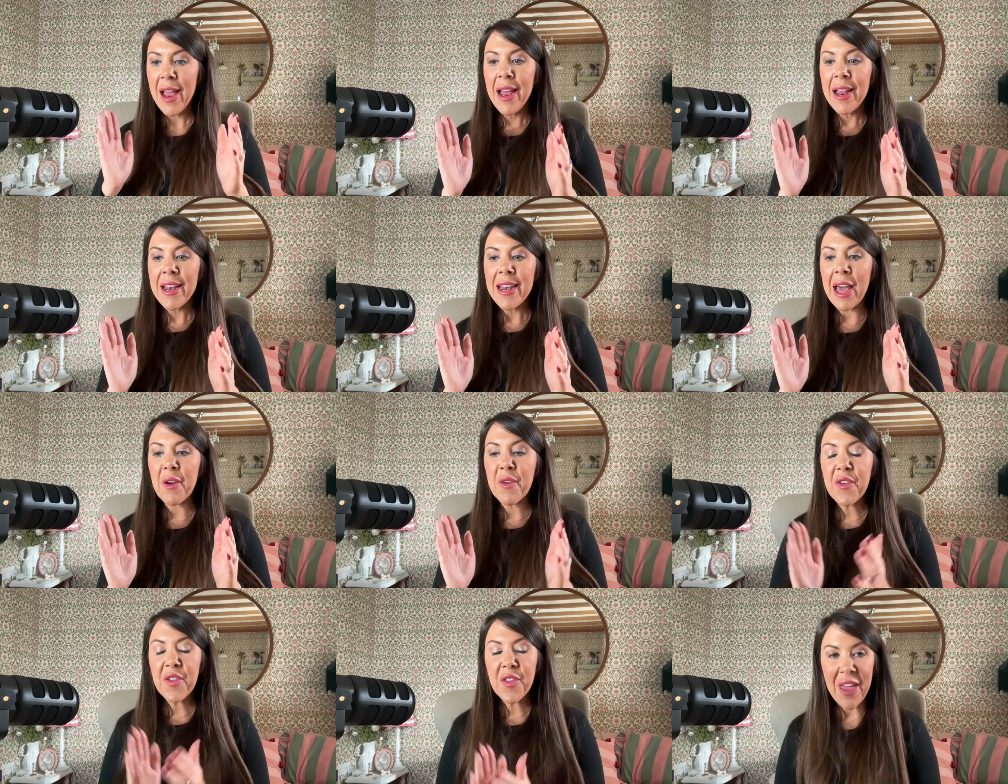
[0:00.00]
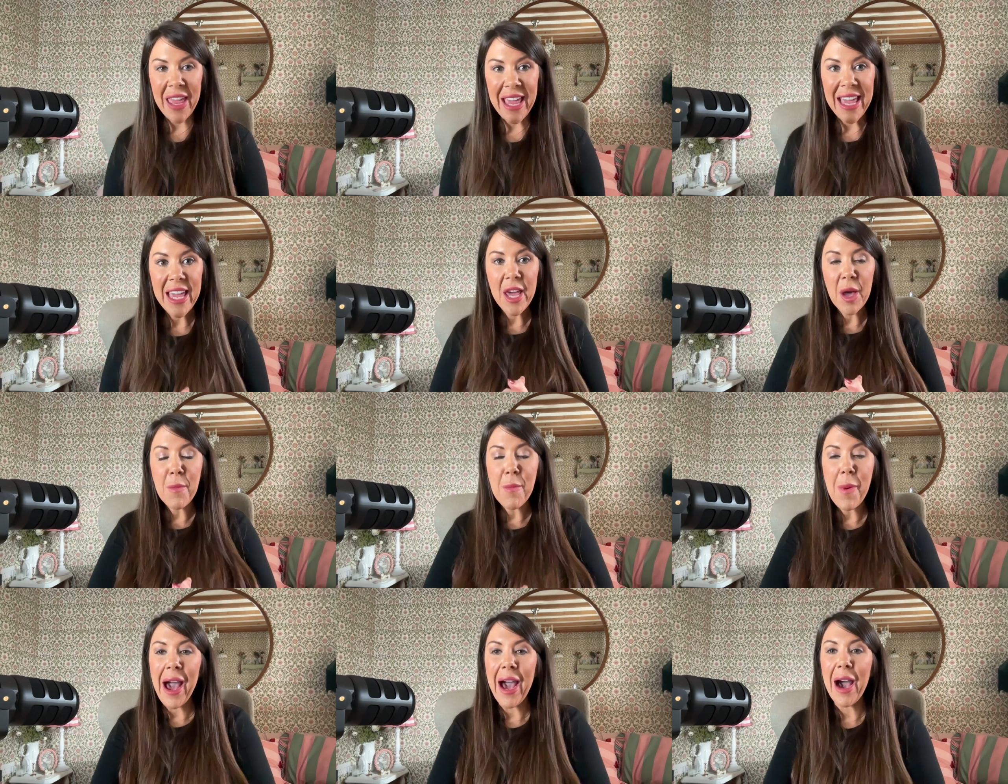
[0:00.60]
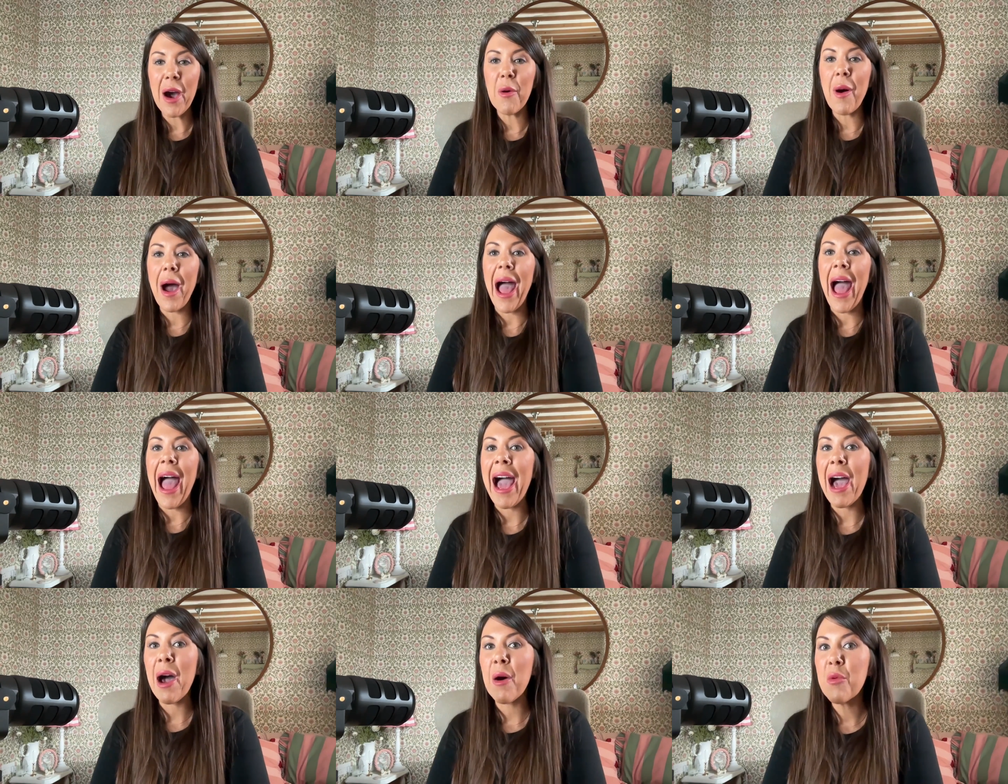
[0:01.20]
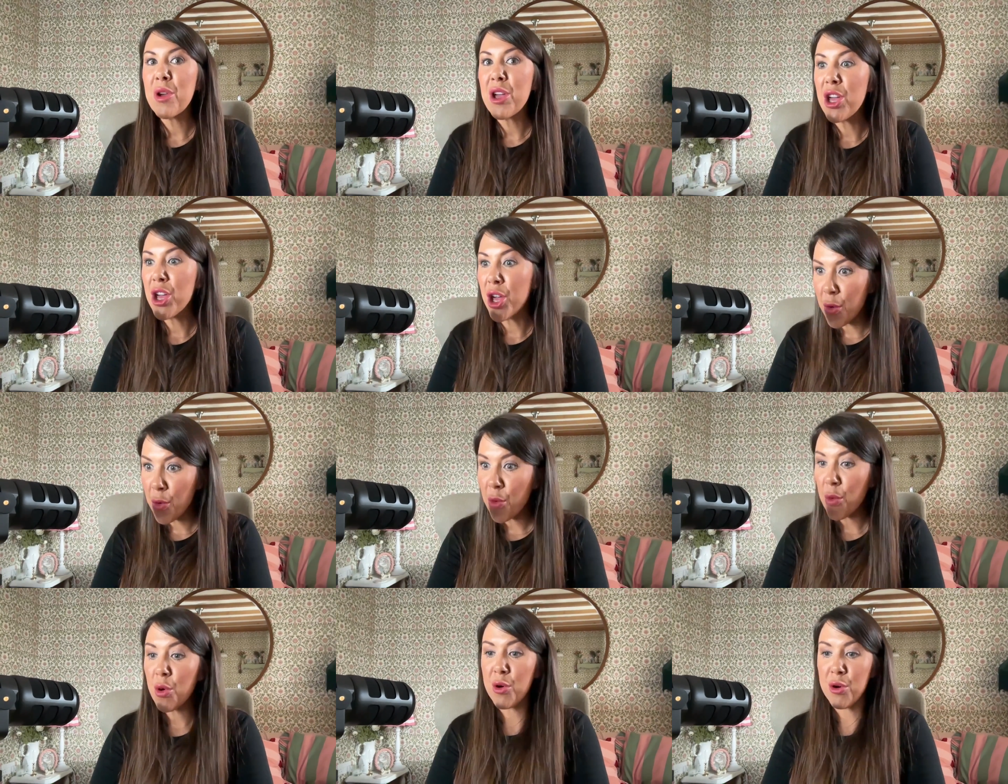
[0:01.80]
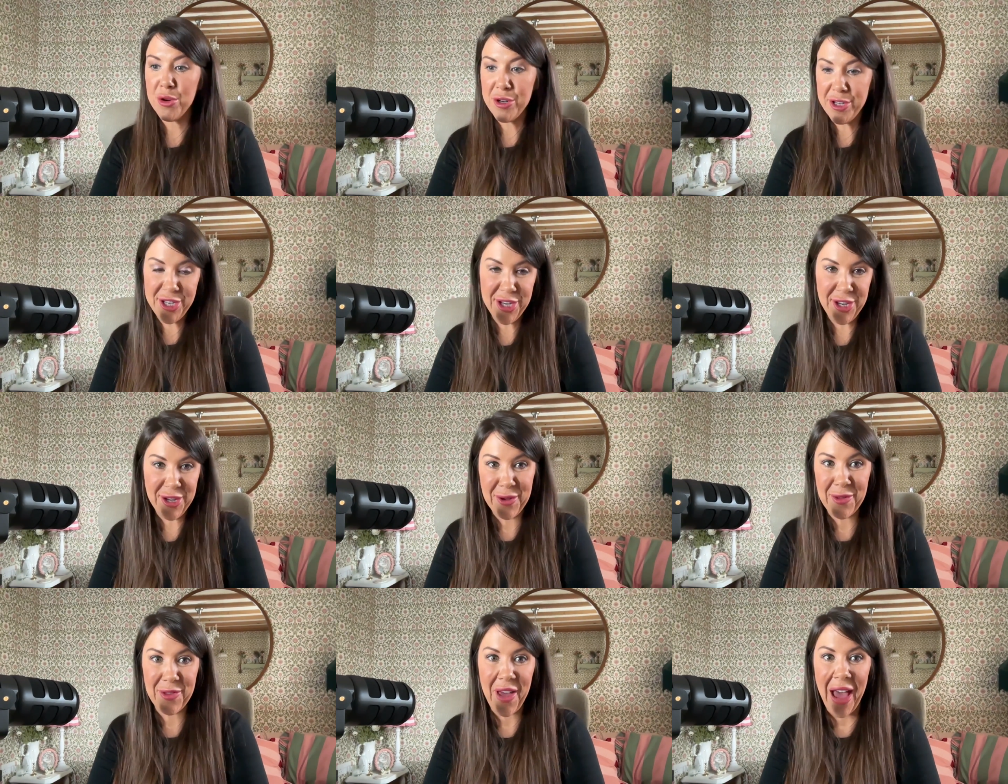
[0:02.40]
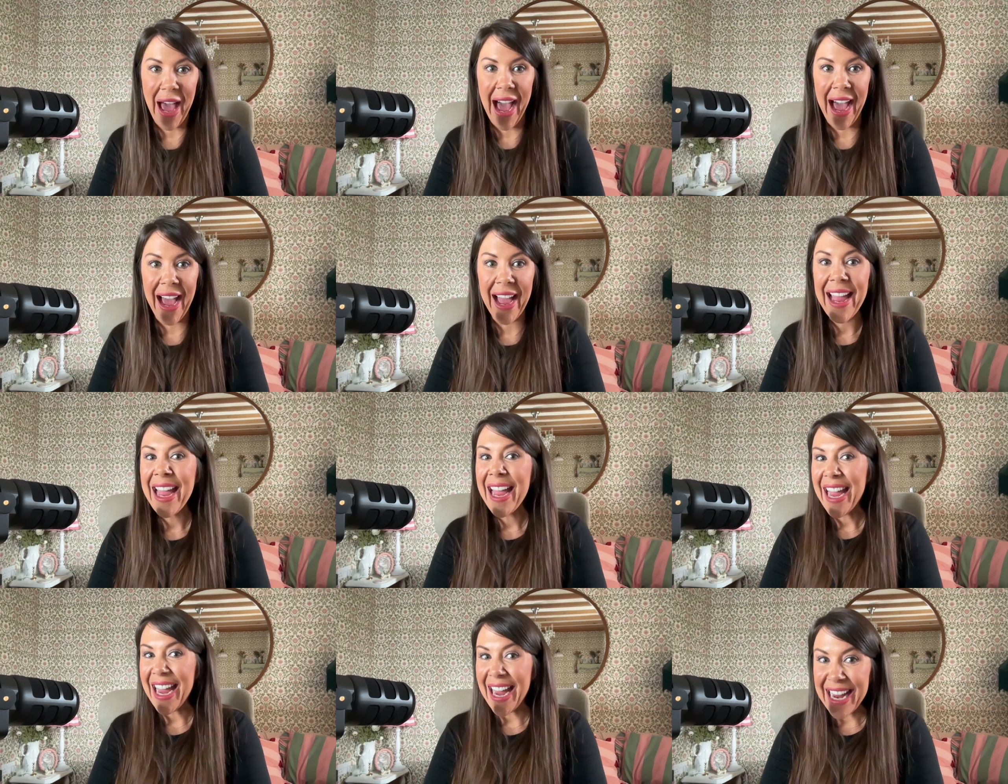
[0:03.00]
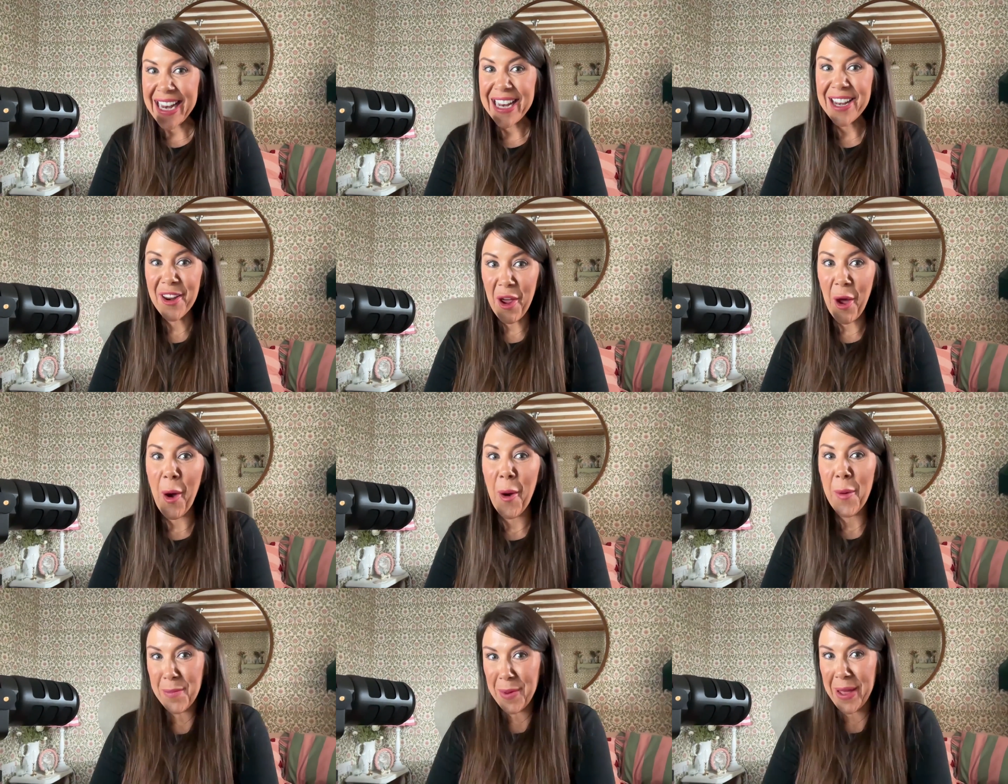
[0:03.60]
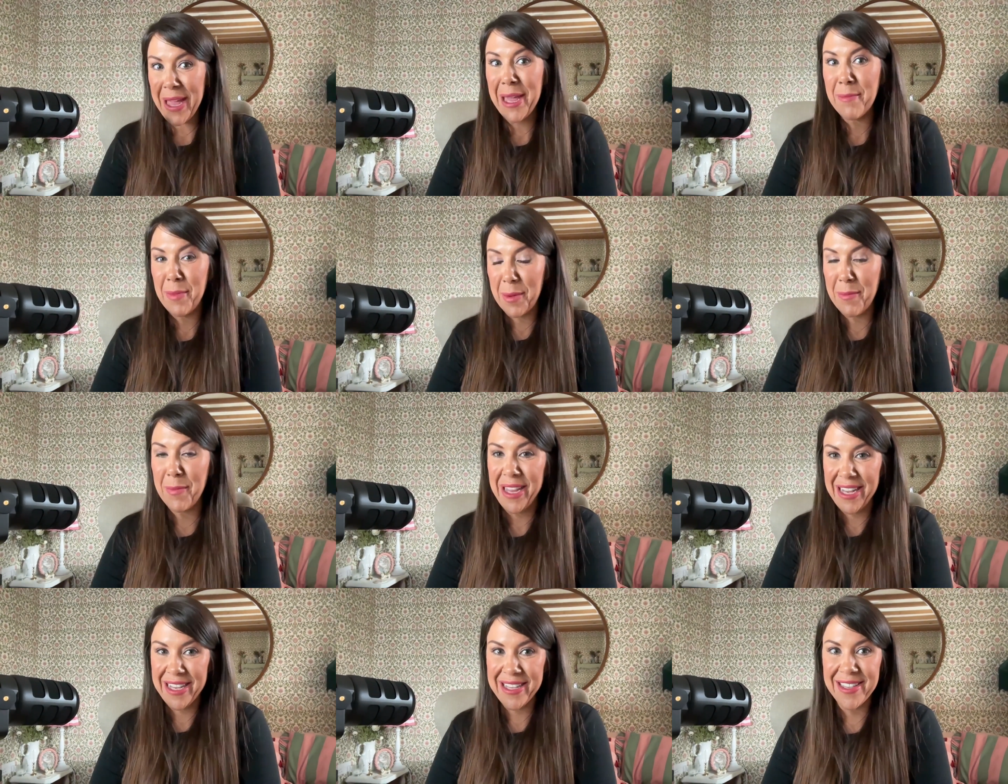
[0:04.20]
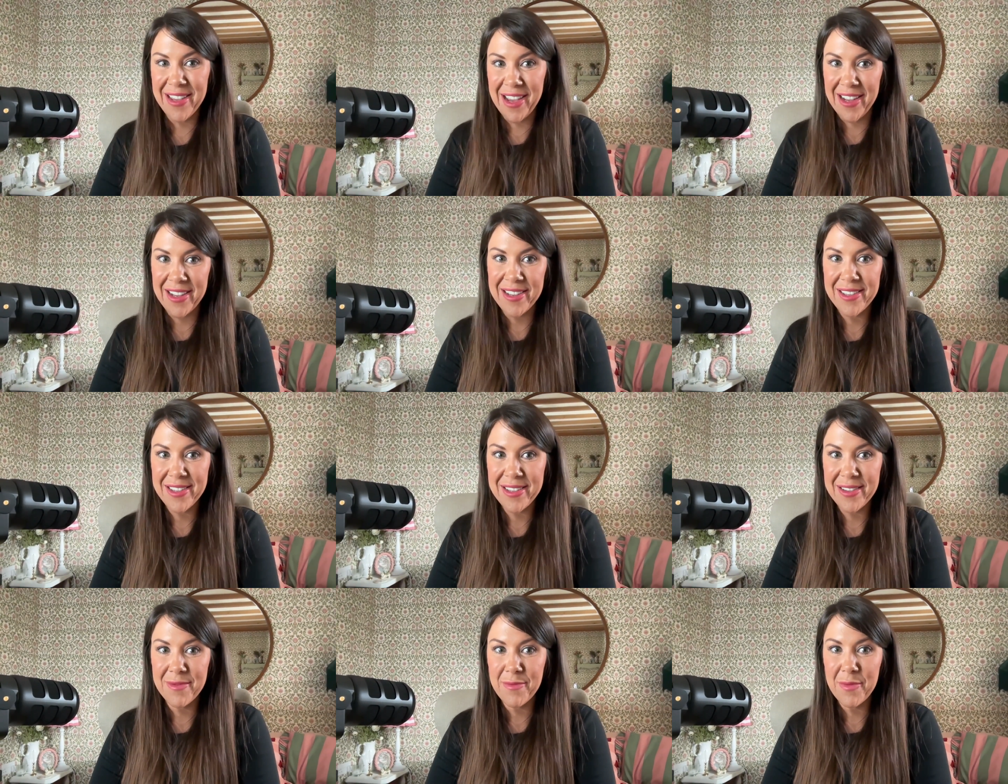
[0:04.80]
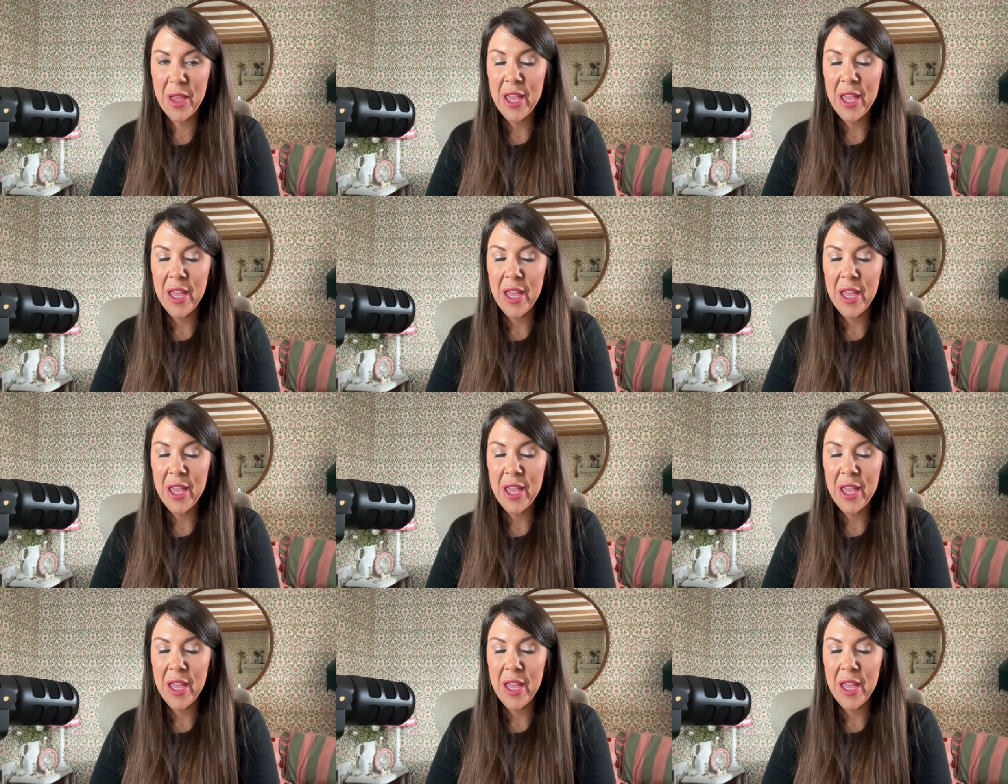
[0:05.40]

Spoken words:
Now think about how you could do that in your baby business.